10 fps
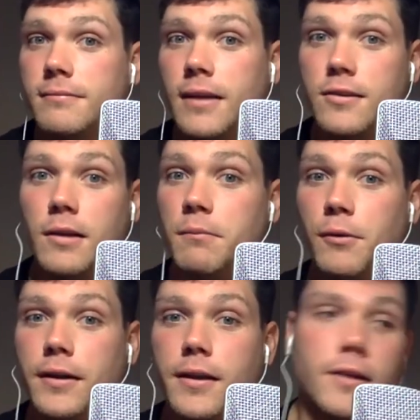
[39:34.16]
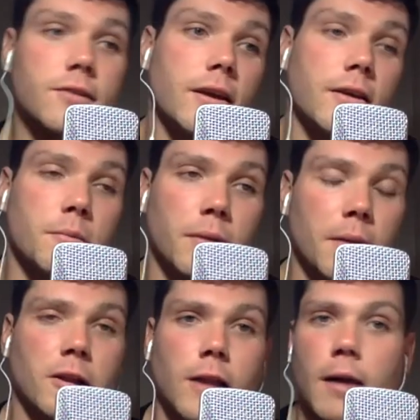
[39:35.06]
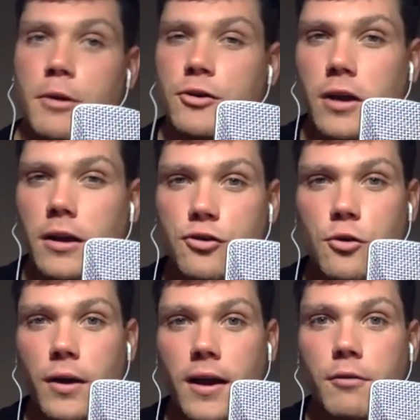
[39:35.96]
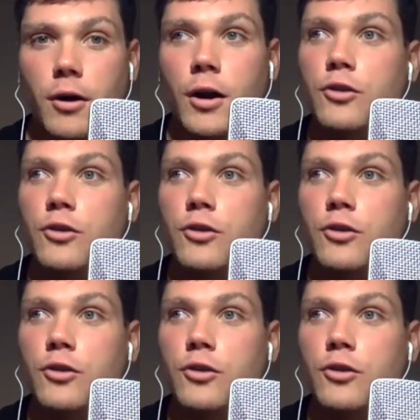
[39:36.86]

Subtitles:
at some point. They could say the blame climate change or whatever.